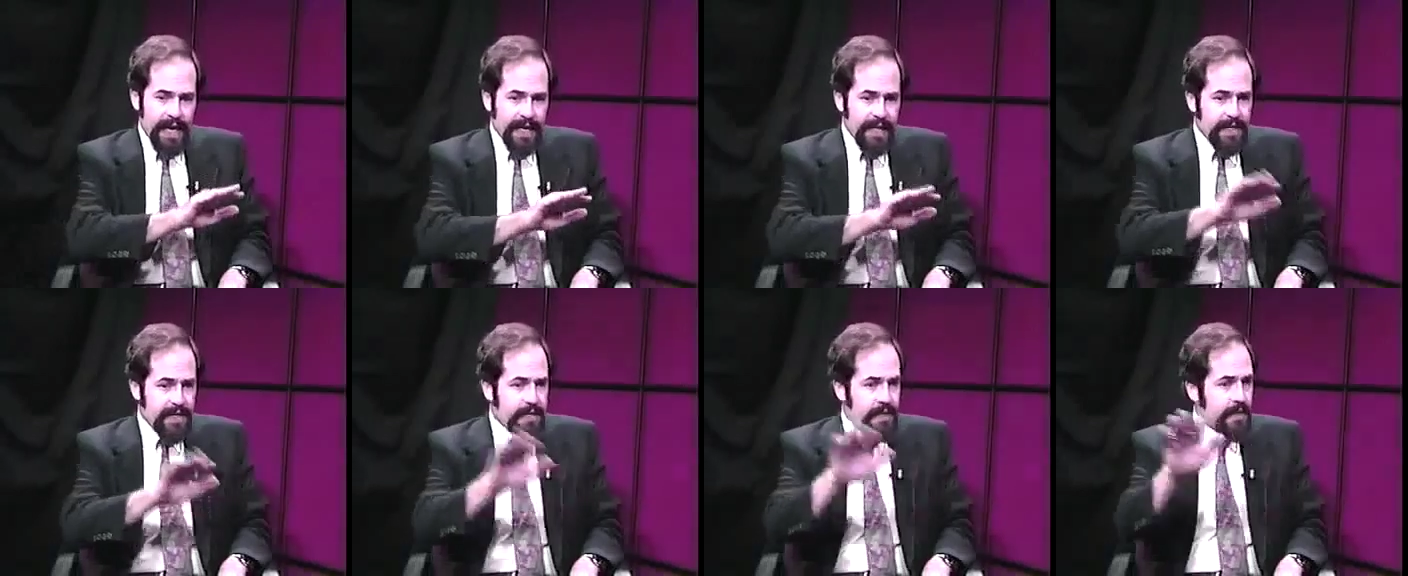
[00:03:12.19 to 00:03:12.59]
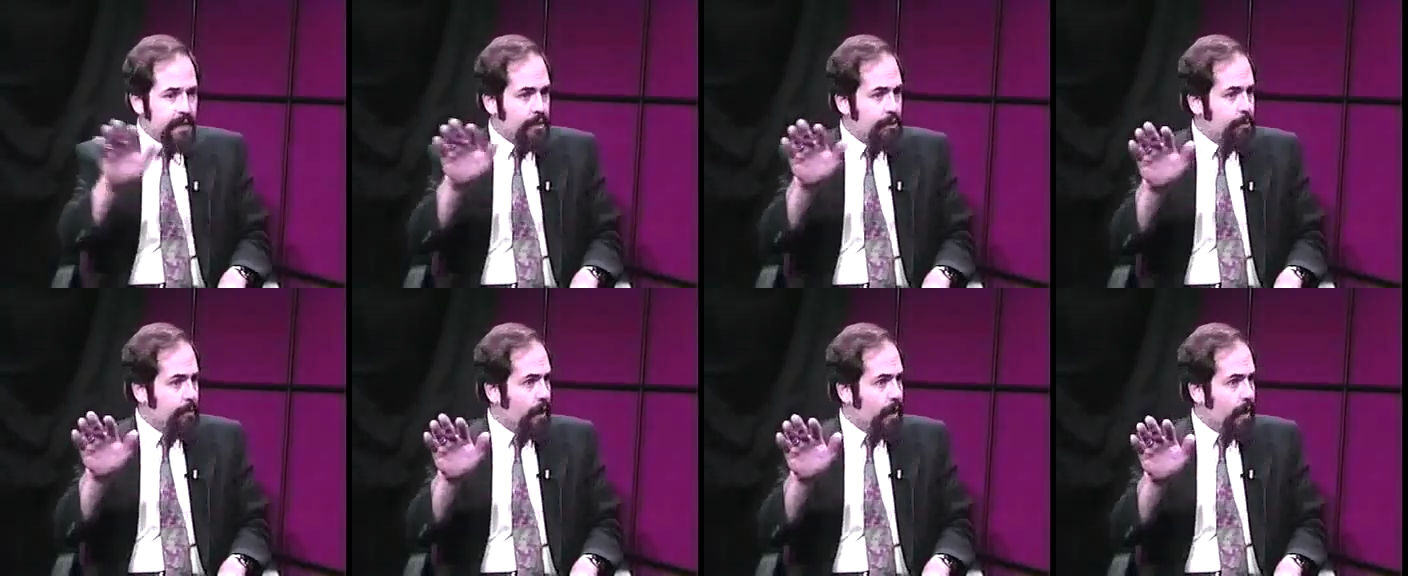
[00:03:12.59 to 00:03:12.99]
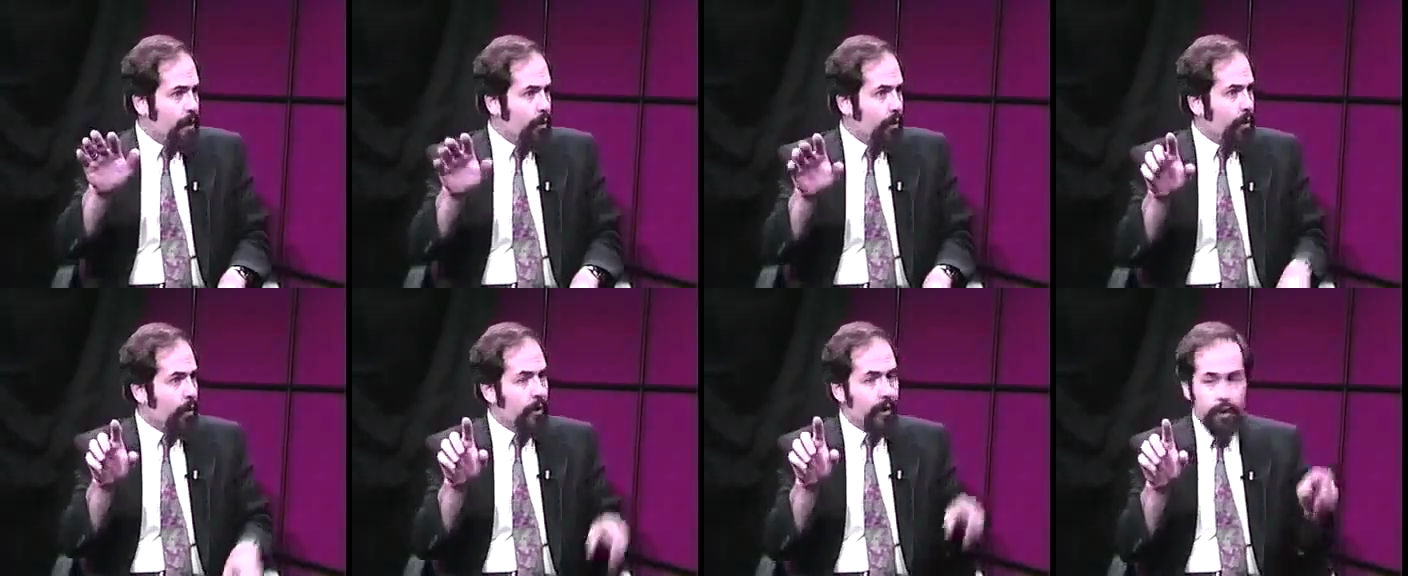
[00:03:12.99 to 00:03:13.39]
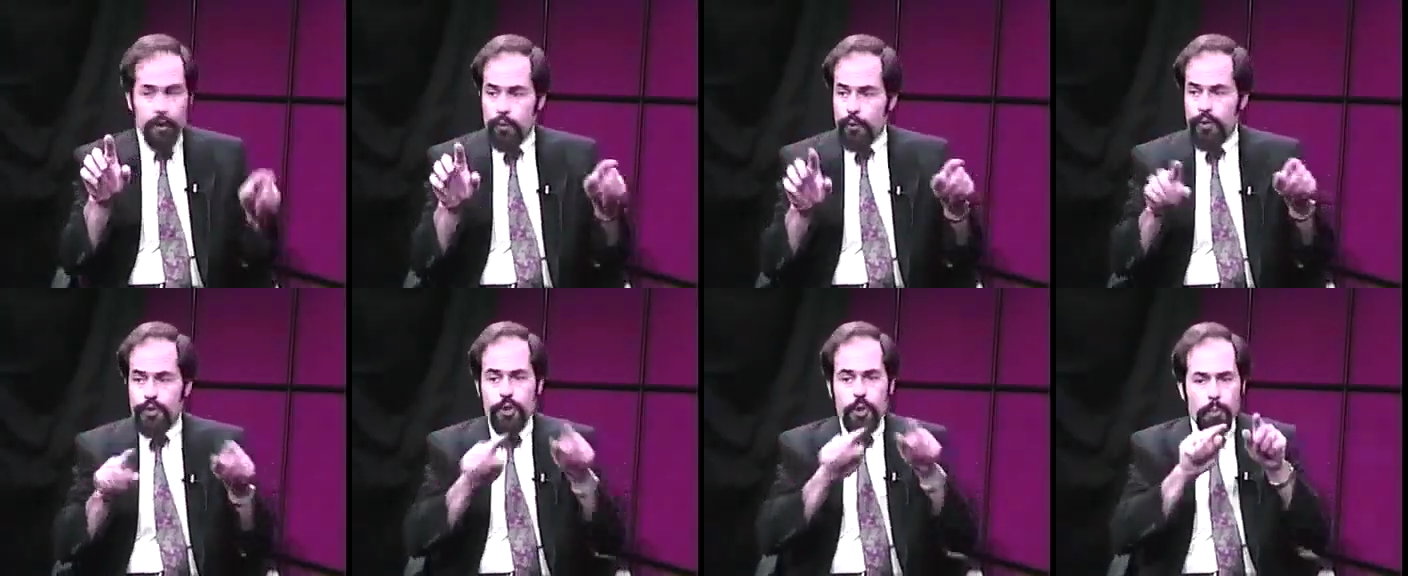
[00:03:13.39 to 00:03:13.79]
excess power. In other
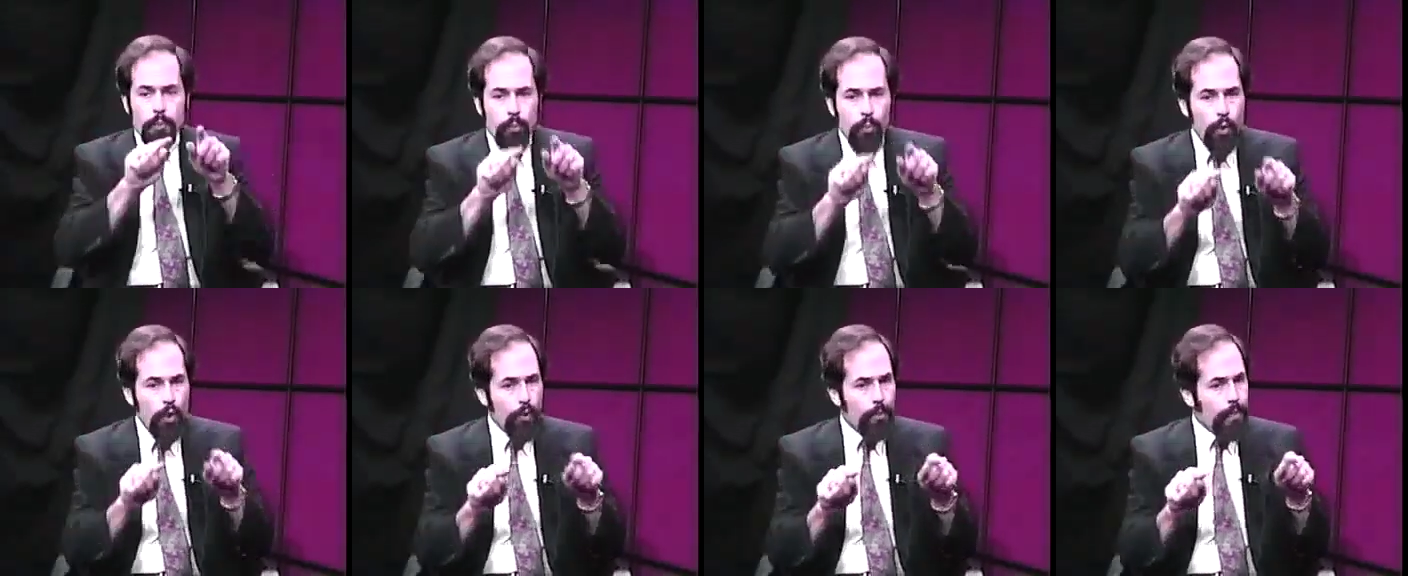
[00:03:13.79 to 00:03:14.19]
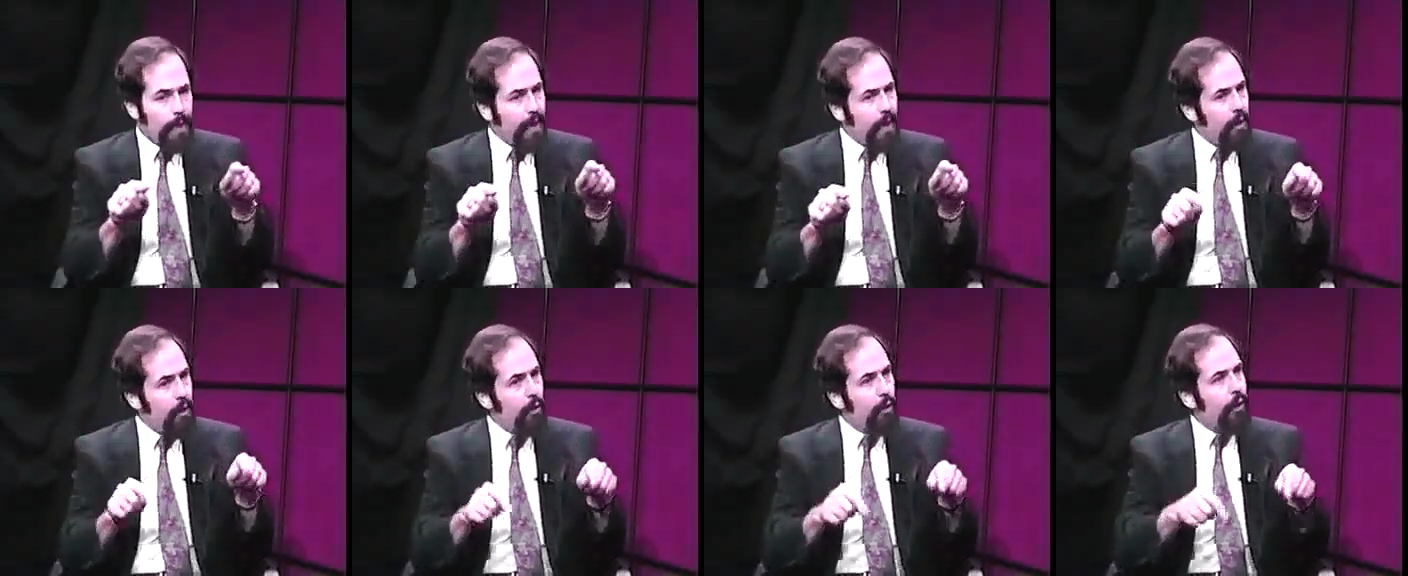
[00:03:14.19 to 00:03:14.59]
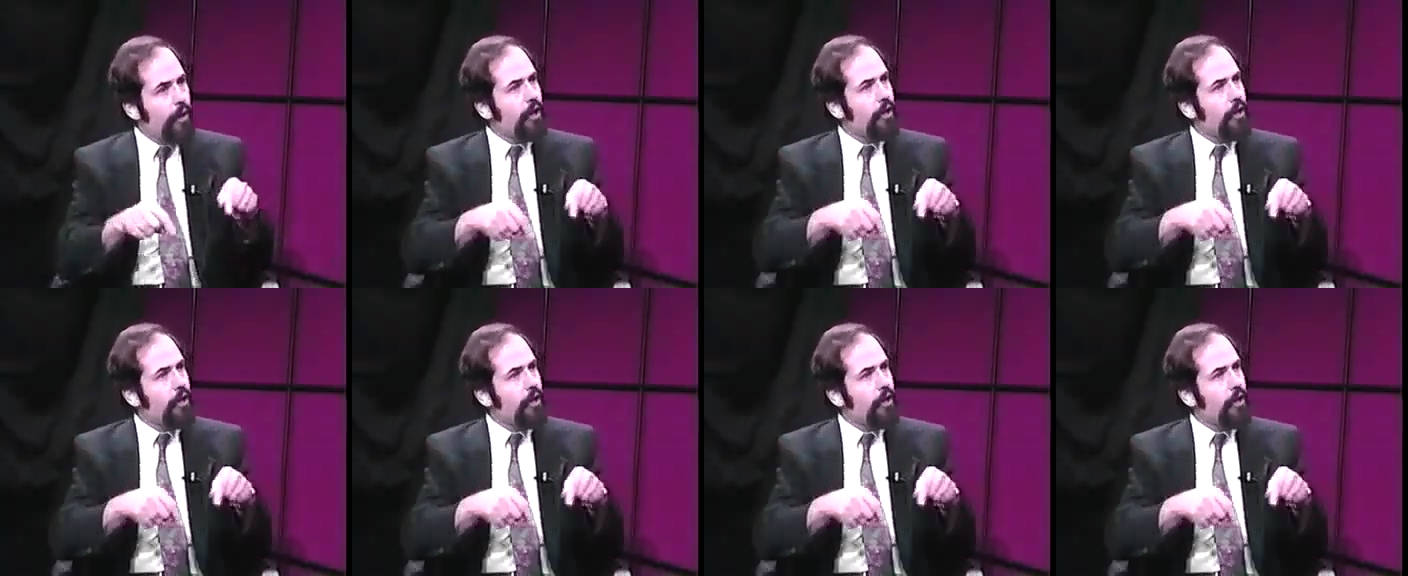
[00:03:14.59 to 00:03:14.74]
words, more power